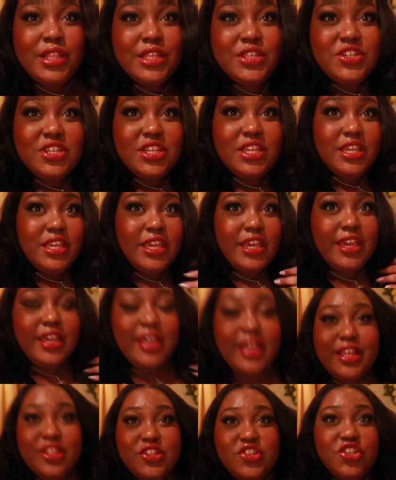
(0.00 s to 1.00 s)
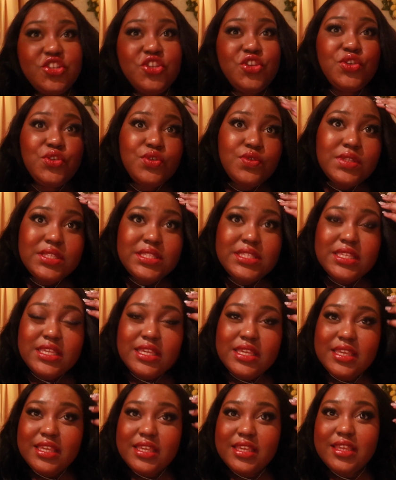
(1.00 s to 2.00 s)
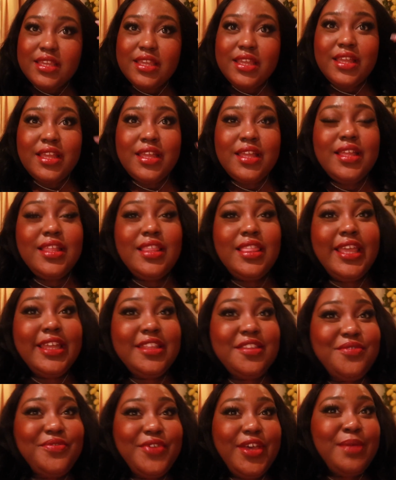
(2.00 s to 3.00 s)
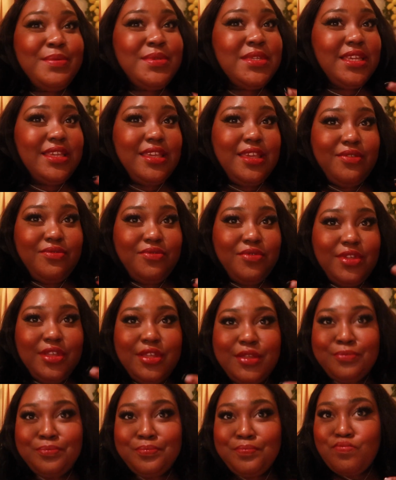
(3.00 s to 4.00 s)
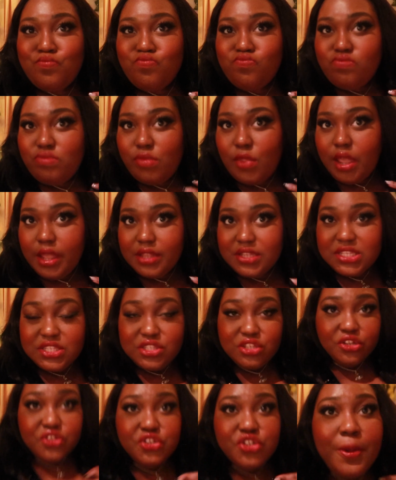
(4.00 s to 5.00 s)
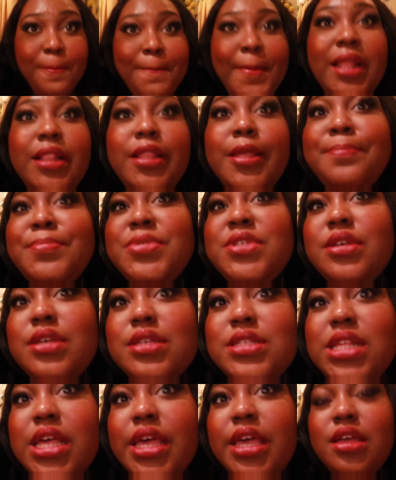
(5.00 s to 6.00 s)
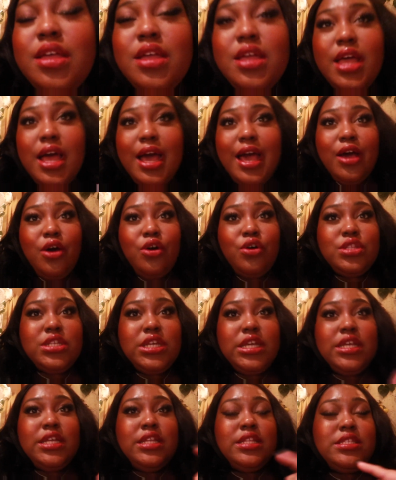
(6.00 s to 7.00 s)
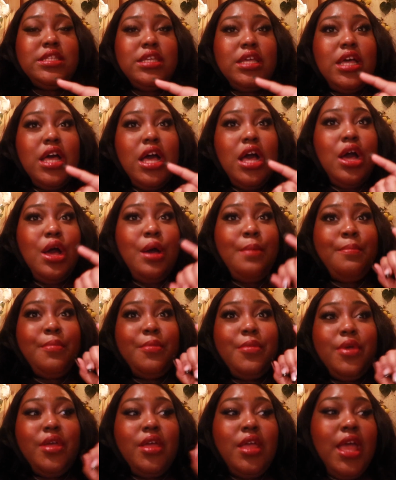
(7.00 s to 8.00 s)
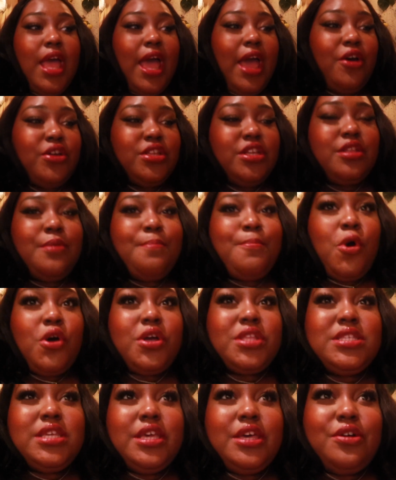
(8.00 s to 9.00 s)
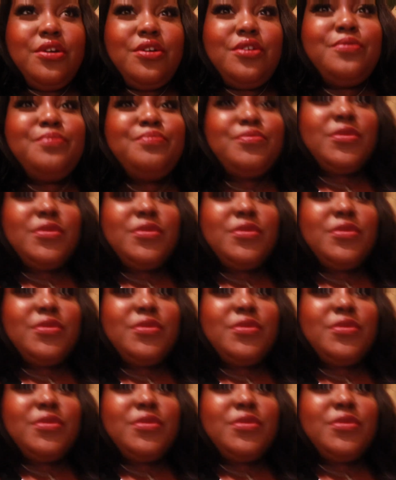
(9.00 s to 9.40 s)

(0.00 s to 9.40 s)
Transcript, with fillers: did you hear? at Like the vibes I gave him, I just touched up my lip because like I ordered um, I ordered a mocktail.